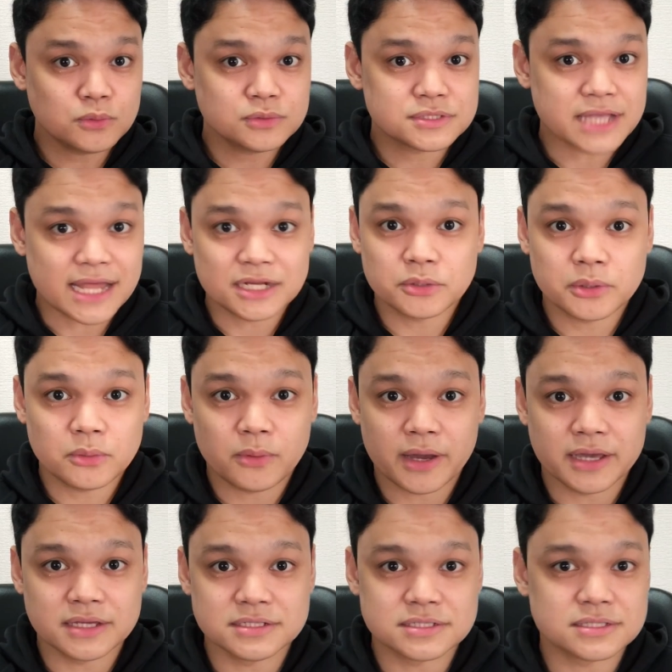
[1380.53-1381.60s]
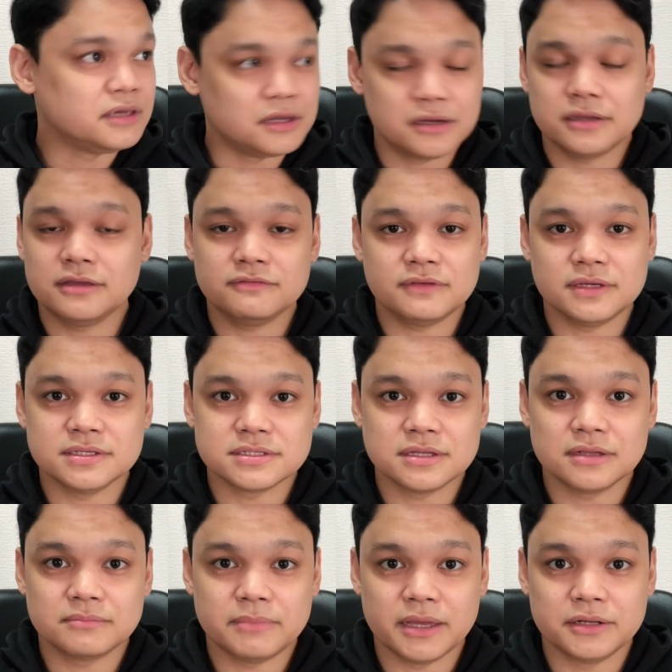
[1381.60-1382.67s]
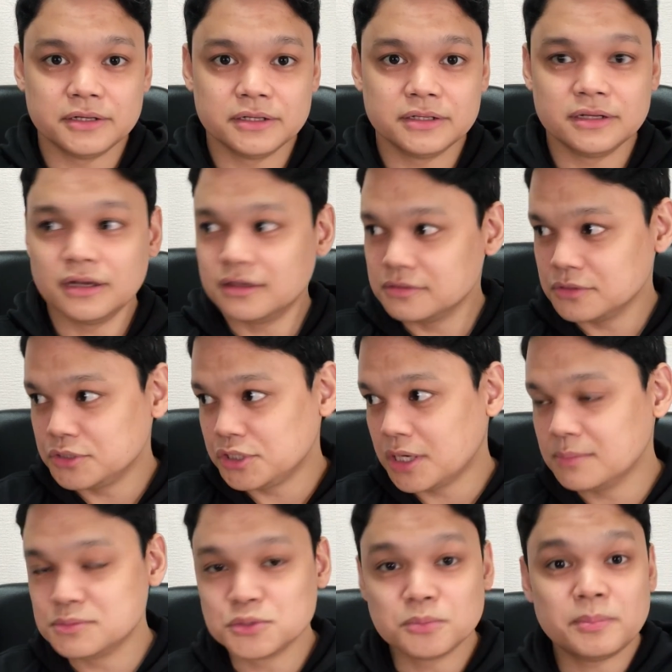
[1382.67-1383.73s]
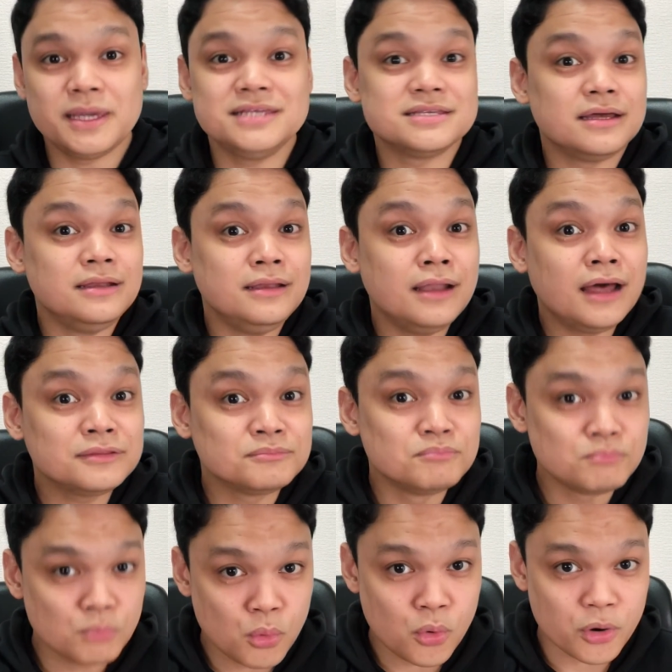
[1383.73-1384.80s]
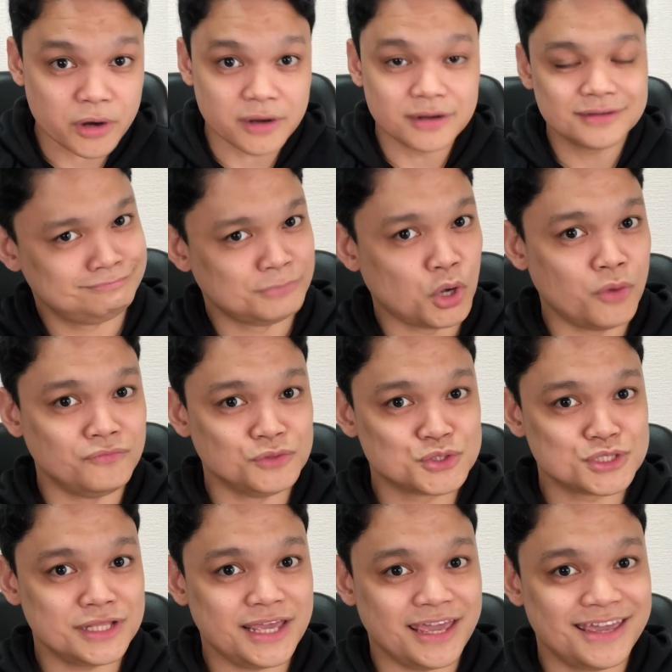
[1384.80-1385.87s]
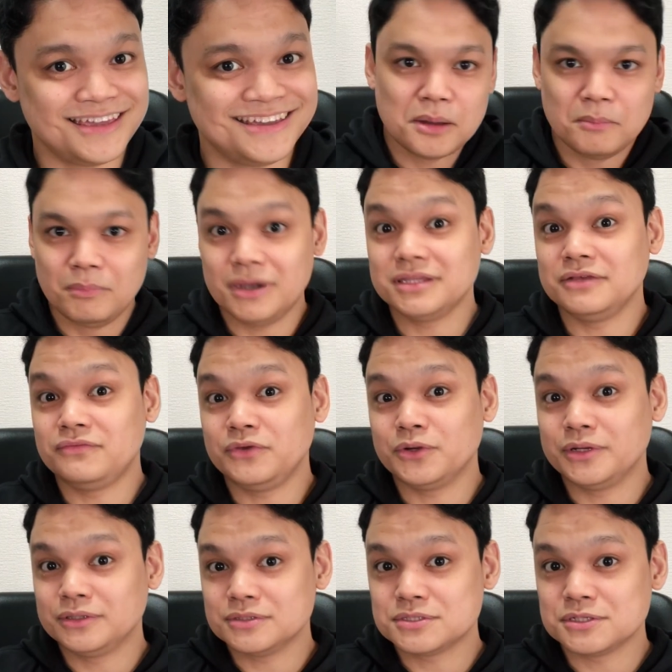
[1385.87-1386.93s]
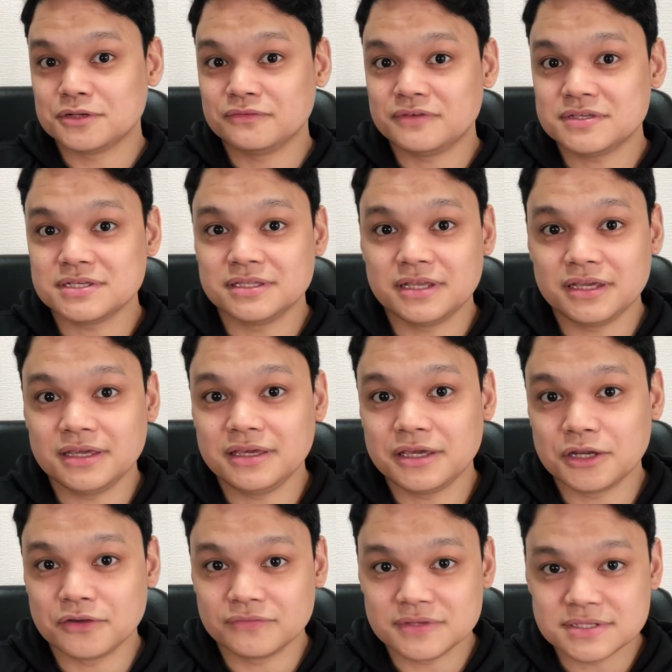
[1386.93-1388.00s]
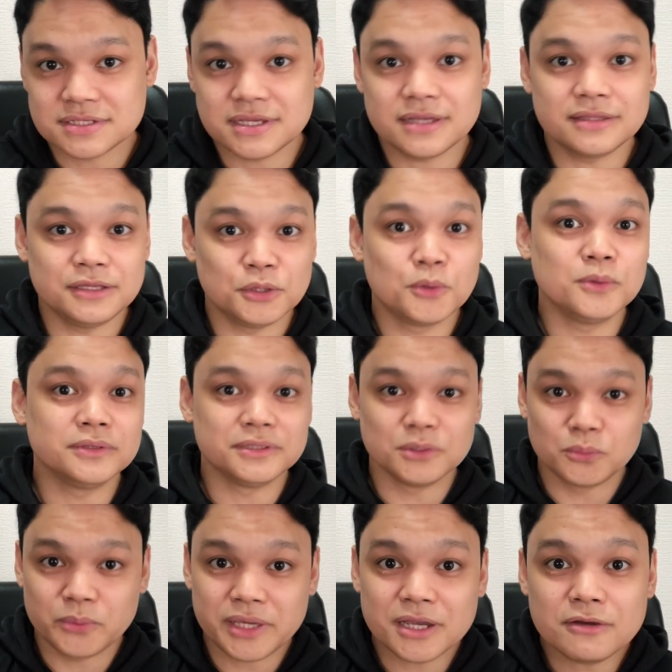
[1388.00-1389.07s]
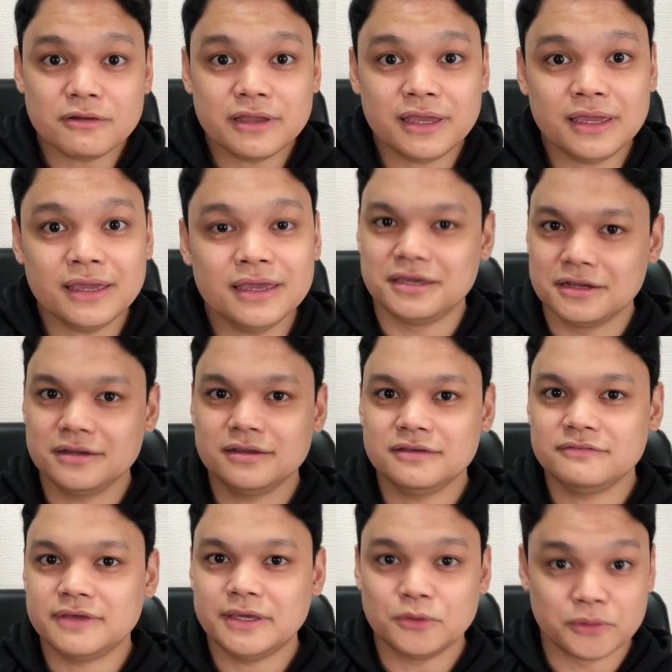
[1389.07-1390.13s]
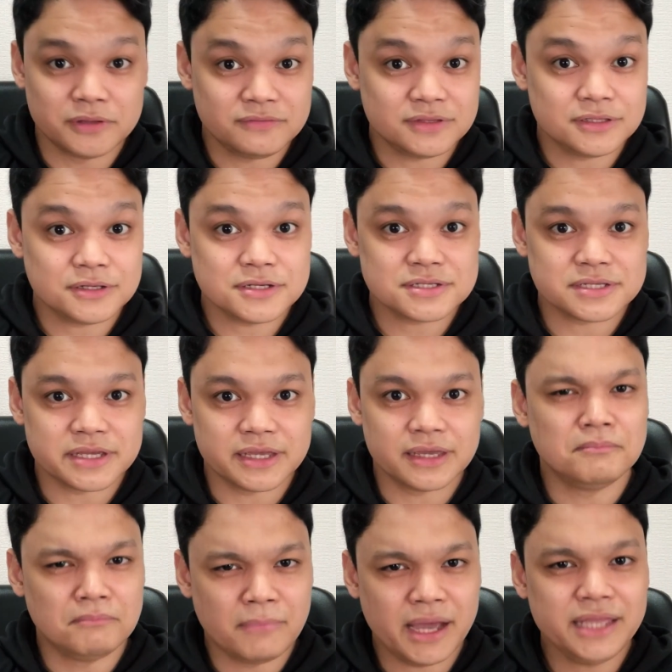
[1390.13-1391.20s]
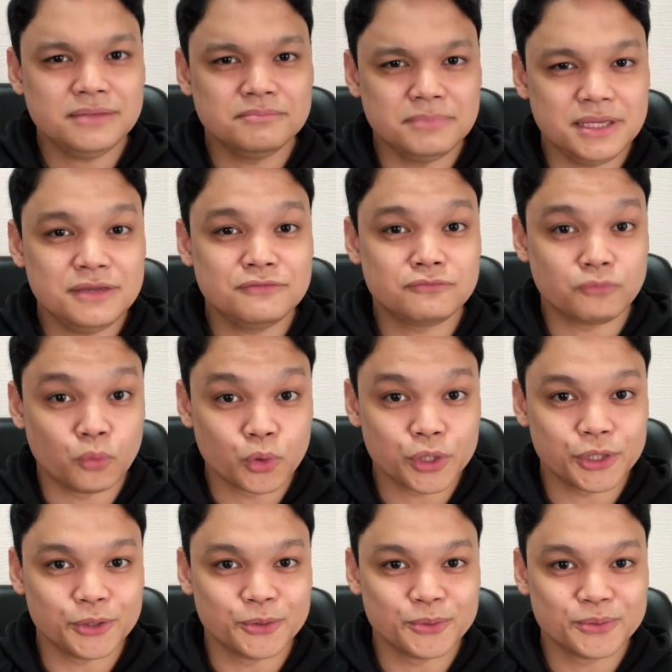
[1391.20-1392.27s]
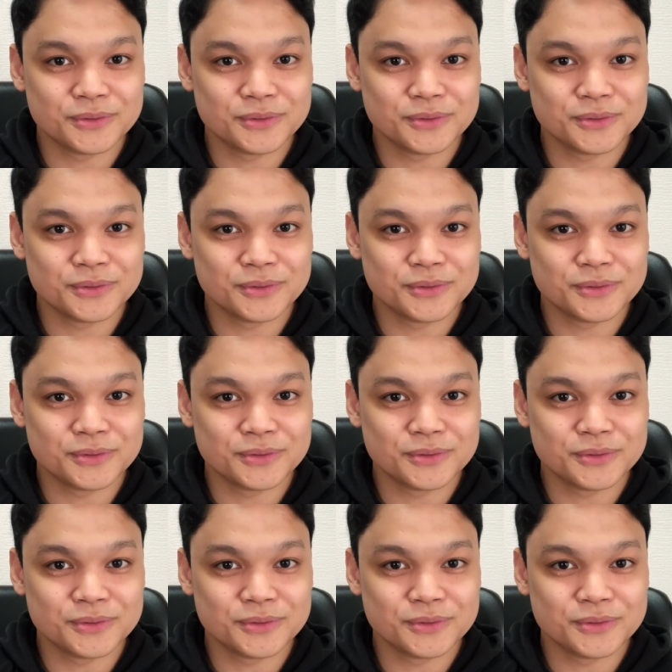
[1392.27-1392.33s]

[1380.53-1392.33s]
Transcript: salary-wise, caregiving is not better than other jobs who pays a lot more. Obviously. But if you're into service and taking care of the sick, the old, and the weary, caregiving or even nursing might be for you.